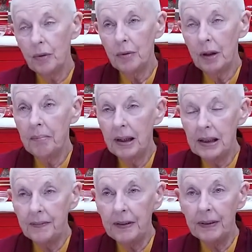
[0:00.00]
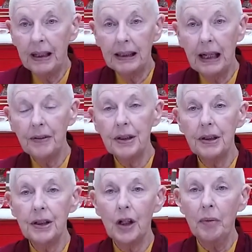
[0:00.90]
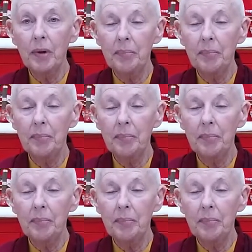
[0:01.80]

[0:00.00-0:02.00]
They might have even encountered the Dharma,